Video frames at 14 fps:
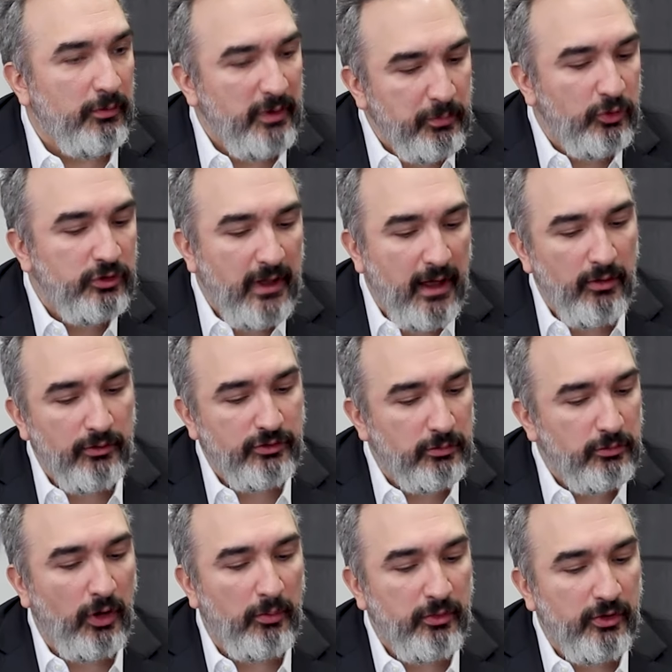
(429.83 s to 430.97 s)
we put down some
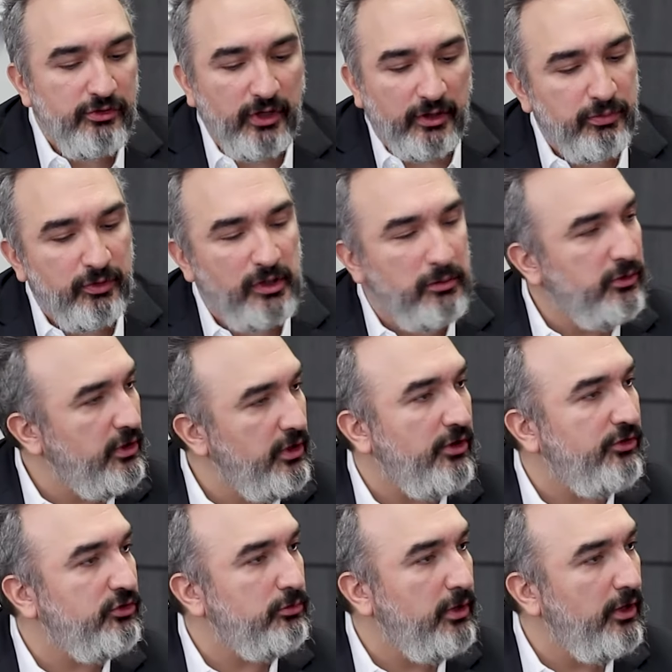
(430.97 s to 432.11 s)
numbers, like preliminary
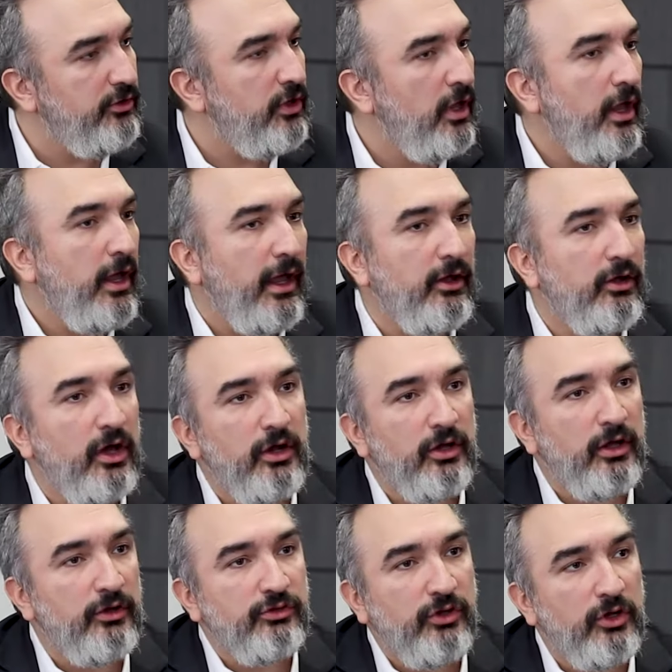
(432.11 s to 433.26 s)
estimates.
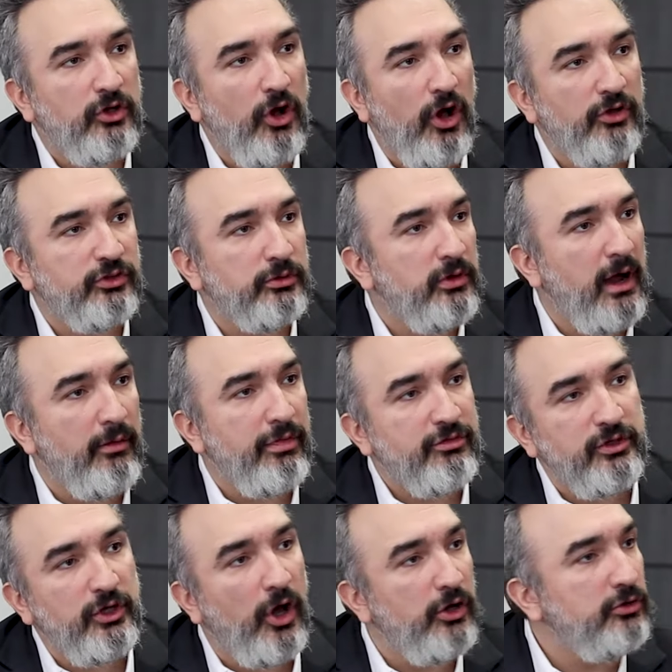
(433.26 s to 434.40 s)
It's gonna cost around
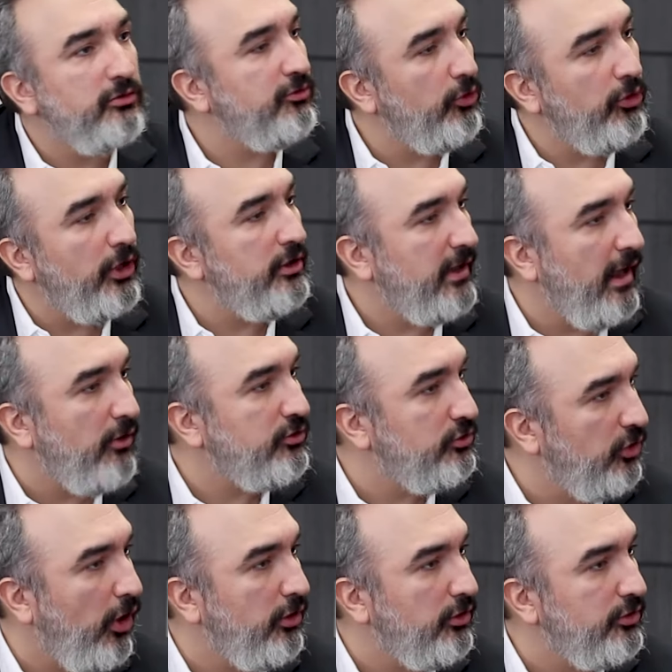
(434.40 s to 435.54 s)
$300,000 to
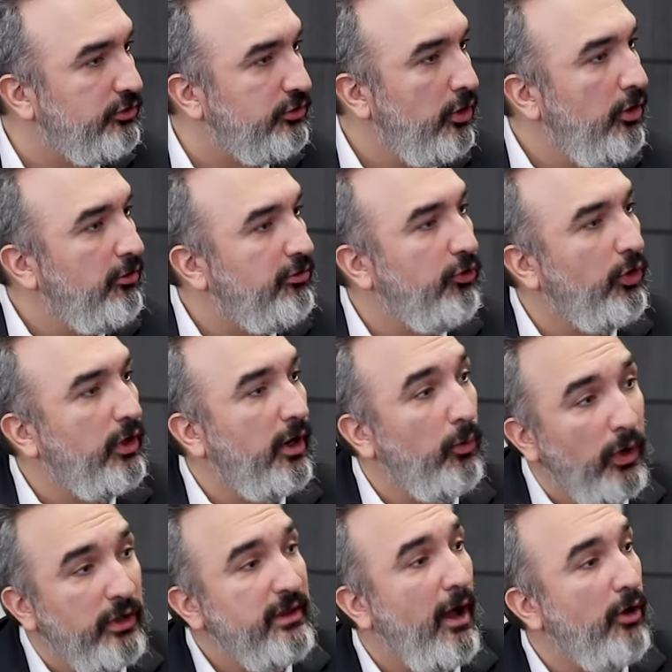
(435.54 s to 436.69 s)
$400,000 for a
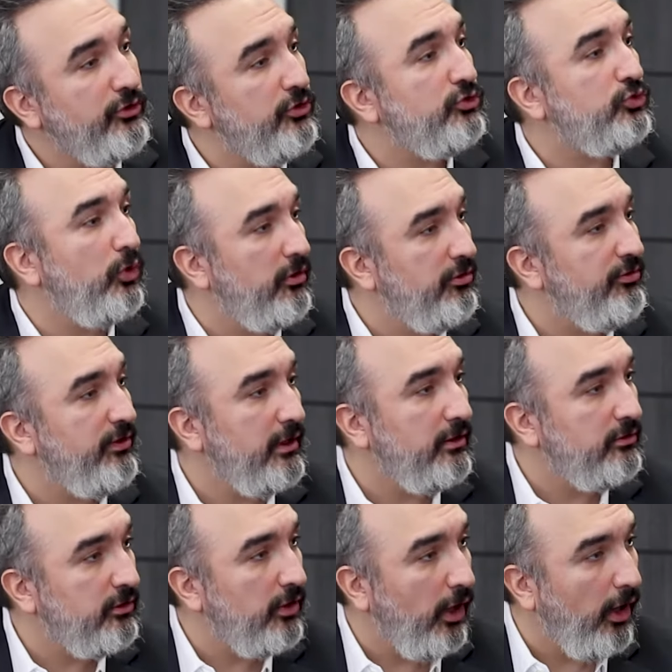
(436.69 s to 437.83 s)
1,000 square
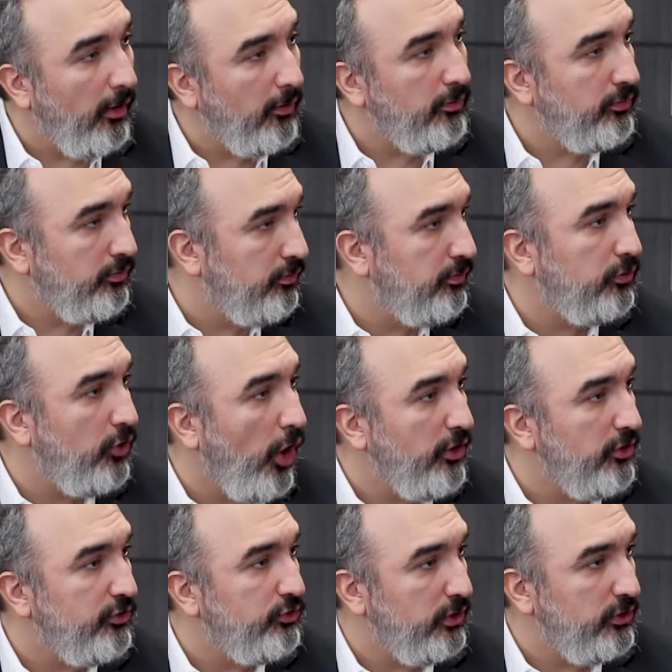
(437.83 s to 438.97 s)
feet garden
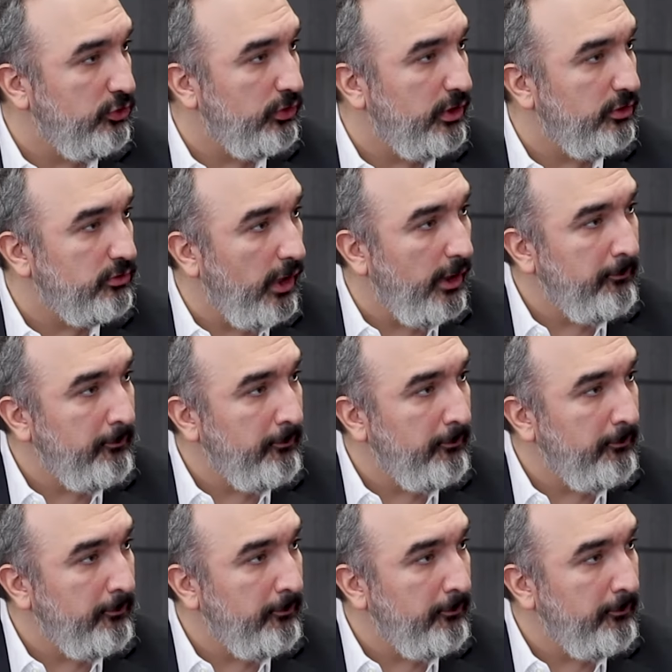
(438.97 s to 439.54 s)
suite unit, right?